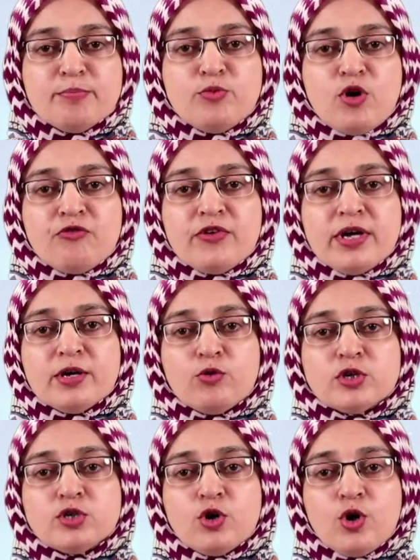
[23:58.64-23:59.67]
Bowie
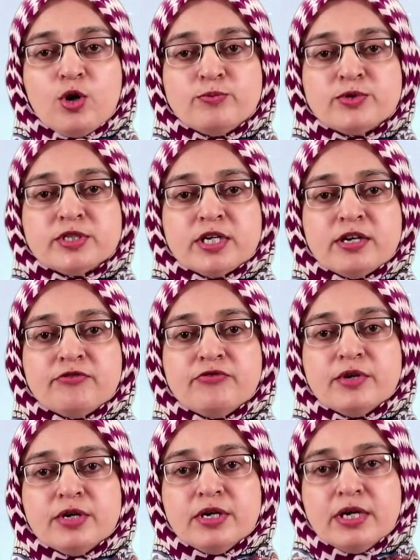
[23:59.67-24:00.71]
could observe
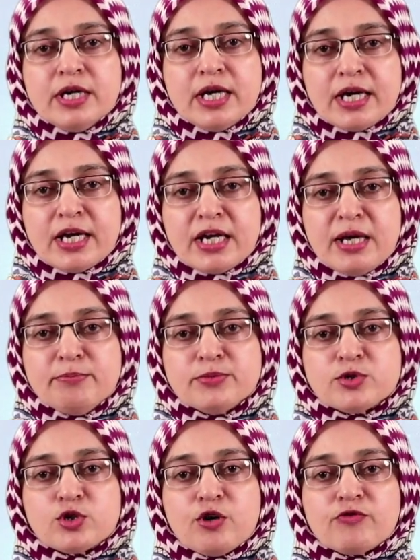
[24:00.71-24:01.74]
a
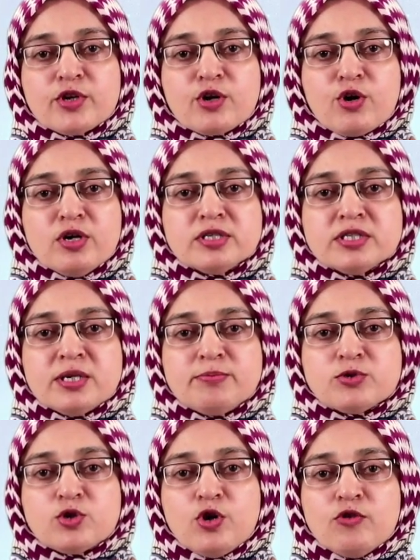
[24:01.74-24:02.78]
glimpse of the
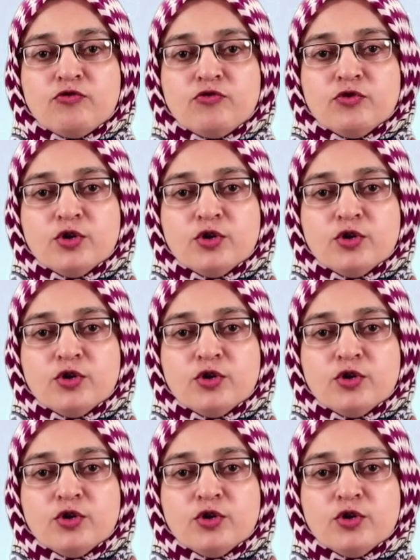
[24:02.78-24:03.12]
concept of